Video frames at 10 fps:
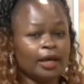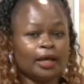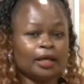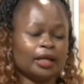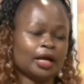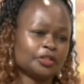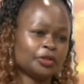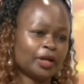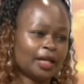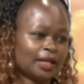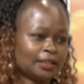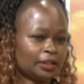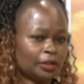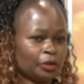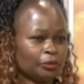And as you
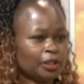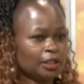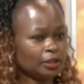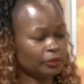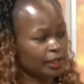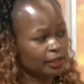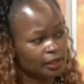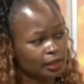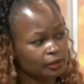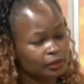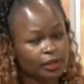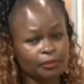realize in the community right now,